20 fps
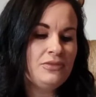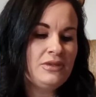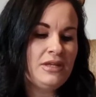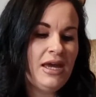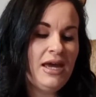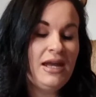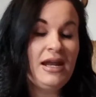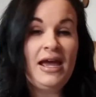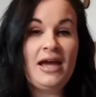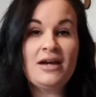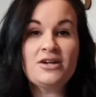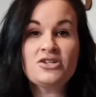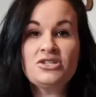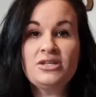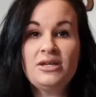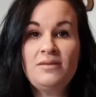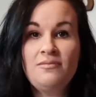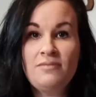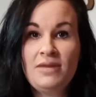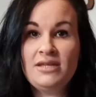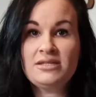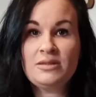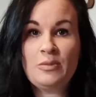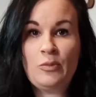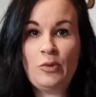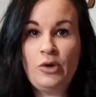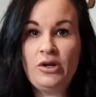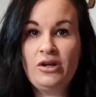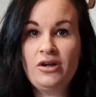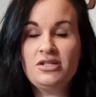And I actually met
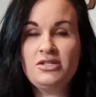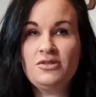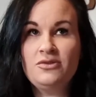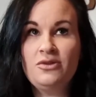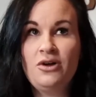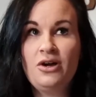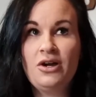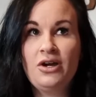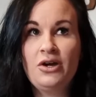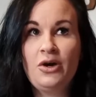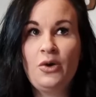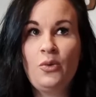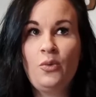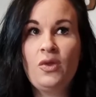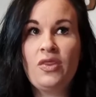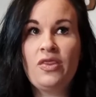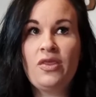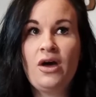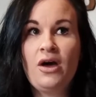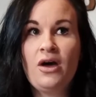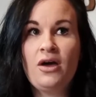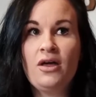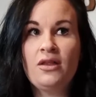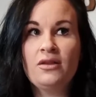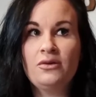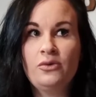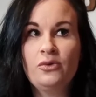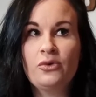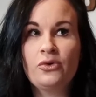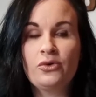someone not too long ago with a
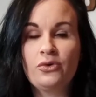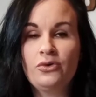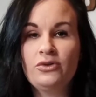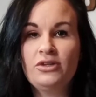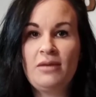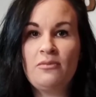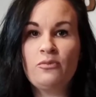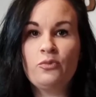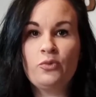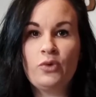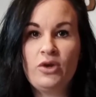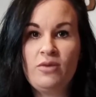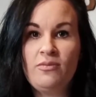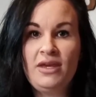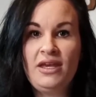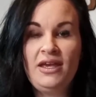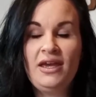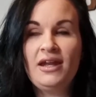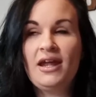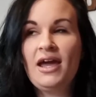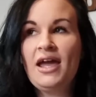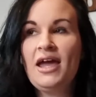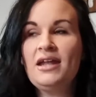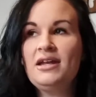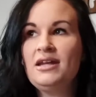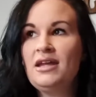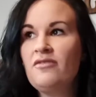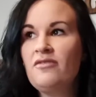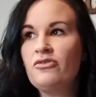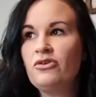little girl named Remy, and I had
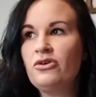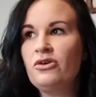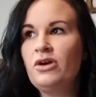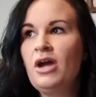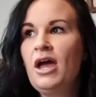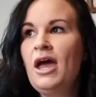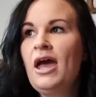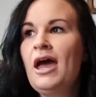never,